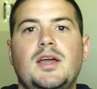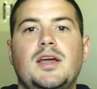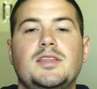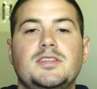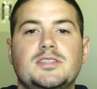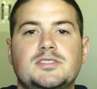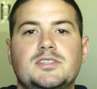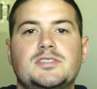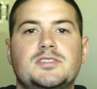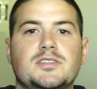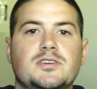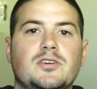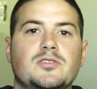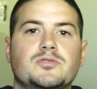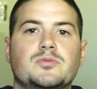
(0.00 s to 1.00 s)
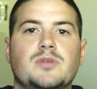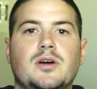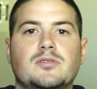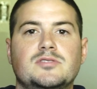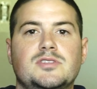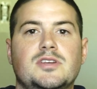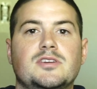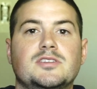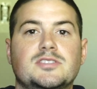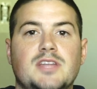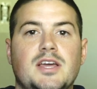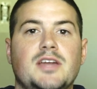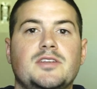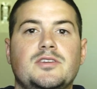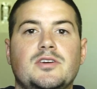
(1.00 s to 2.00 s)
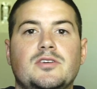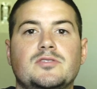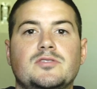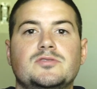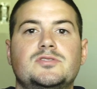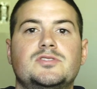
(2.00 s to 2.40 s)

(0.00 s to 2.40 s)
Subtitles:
and the assistant coach when I was there is the head coach.